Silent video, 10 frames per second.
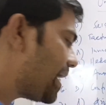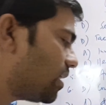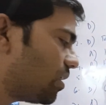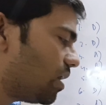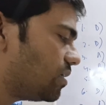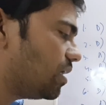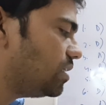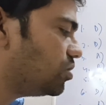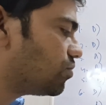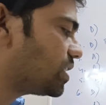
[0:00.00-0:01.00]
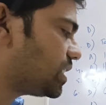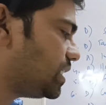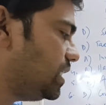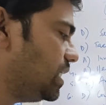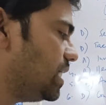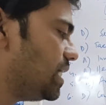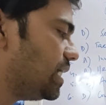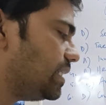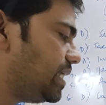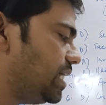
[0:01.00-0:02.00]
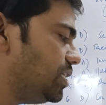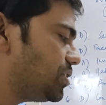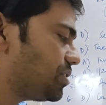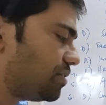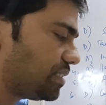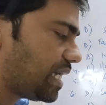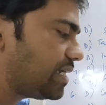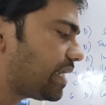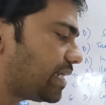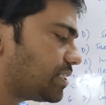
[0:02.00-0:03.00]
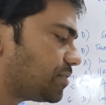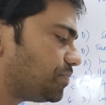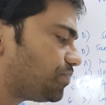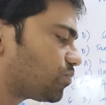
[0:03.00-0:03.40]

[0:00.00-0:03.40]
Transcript: at the London University, this sentence,